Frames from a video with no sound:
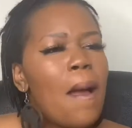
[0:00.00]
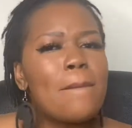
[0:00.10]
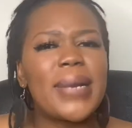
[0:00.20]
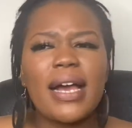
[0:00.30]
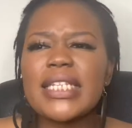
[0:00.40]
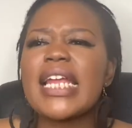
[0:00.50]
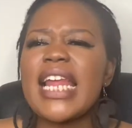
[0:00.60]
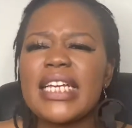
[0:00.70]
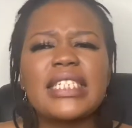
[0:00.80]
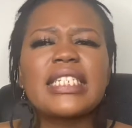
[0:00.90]
but I was like, 90
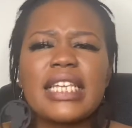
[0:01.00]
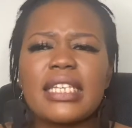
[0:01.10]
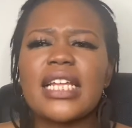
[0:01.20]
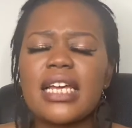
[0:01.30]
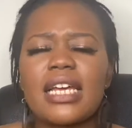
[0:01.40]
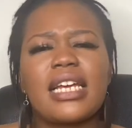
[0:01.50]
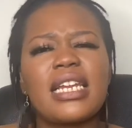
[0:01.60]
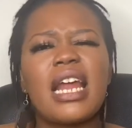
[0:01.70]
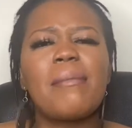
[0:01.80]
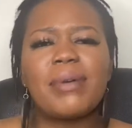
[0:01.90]
sounds like a good number.